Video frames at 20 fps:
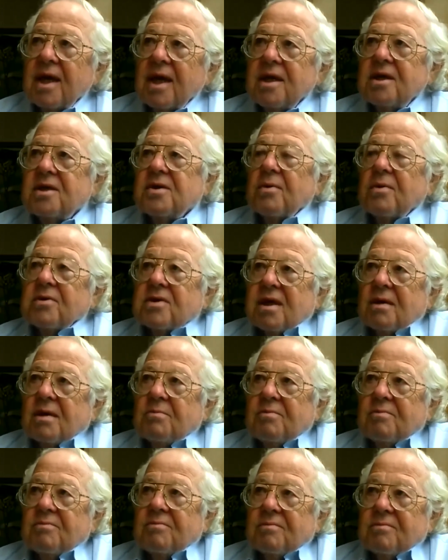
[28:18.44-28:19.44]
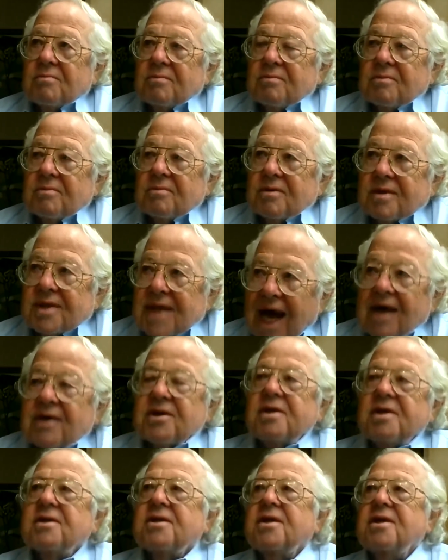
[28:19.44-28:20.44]
Jerusalem,
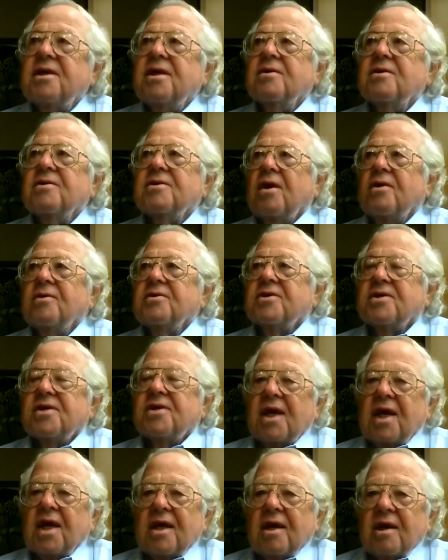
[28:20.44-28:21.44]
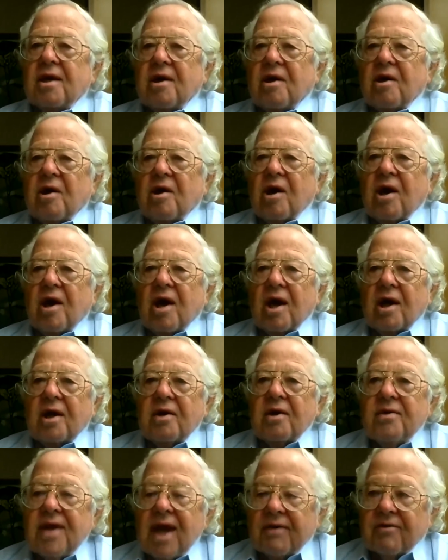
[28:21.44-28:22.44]
thousands of years old city,
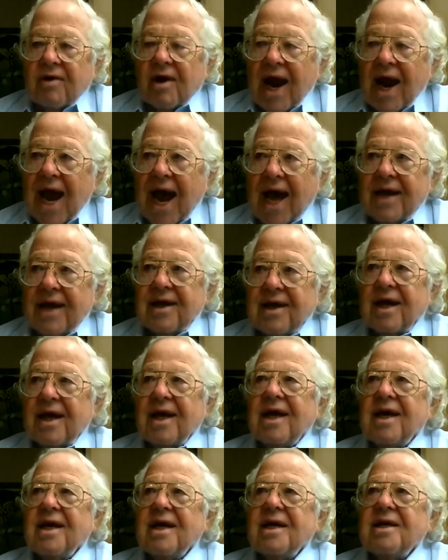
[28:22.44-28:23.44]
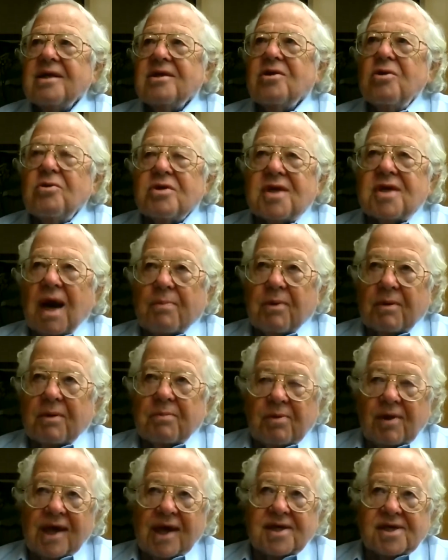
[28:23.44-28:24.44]
never had two separate
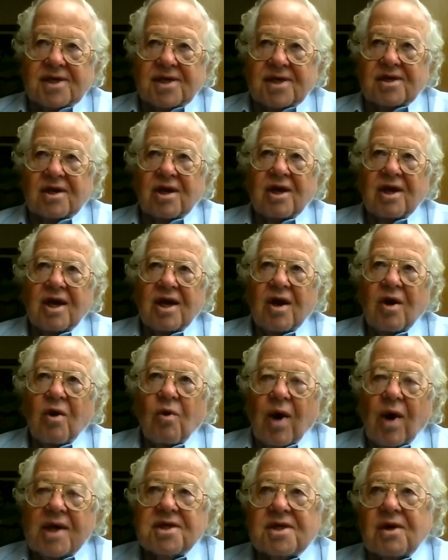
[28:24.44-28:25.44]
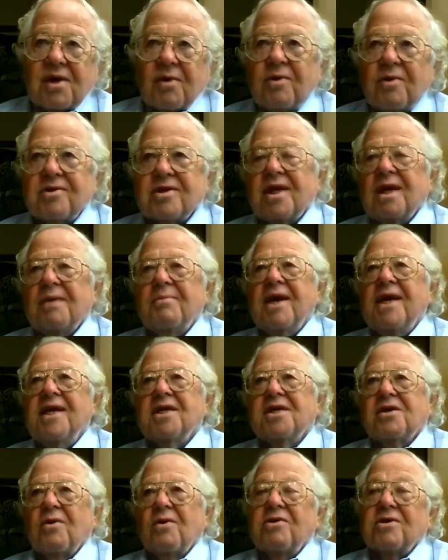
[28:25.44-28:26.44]
places, West Jerusalem and
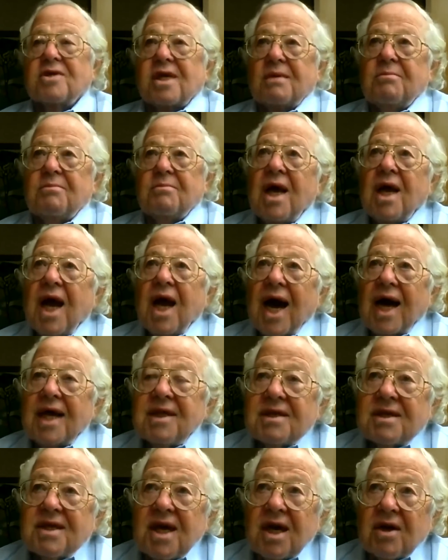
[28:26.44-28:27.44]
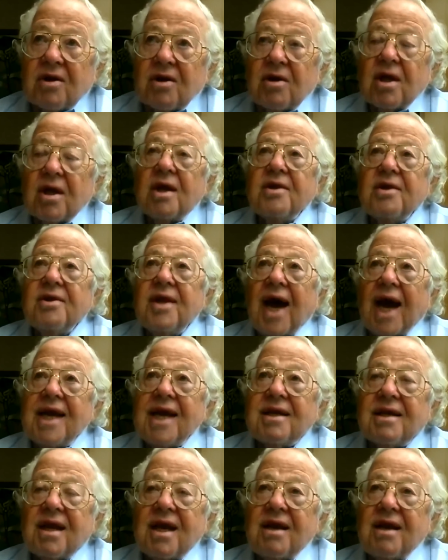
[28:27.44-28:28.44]
East Jerusalem, until
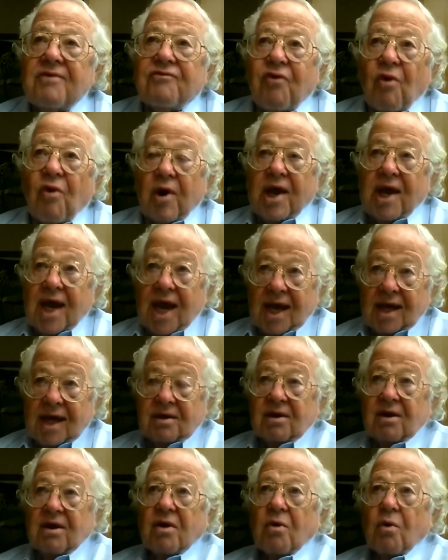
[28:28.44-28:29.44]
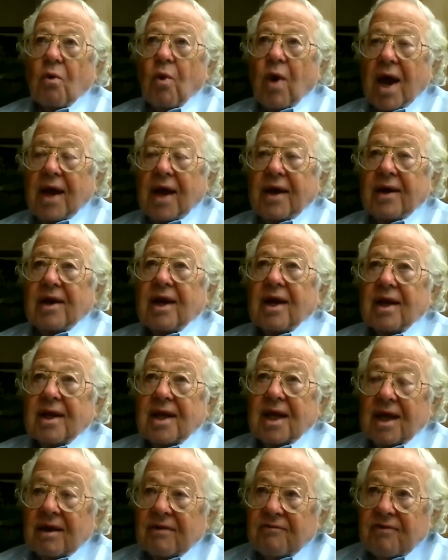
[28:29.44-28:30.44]
nineteen forty-eight, when
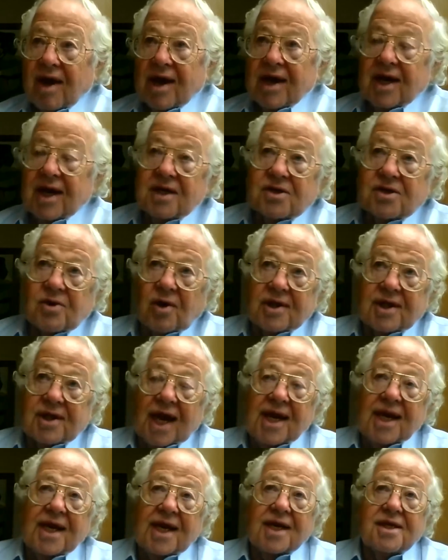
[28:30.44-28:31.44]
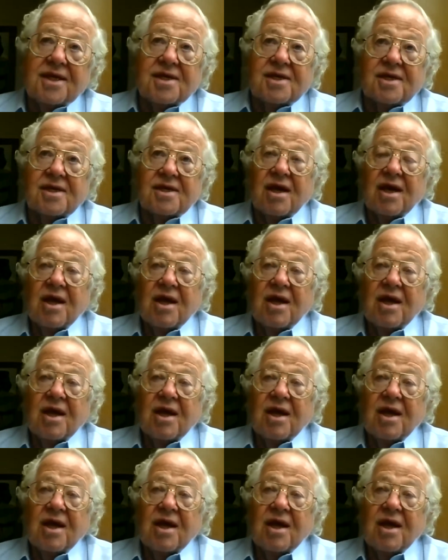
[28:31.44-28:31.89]
the invading Jordanians,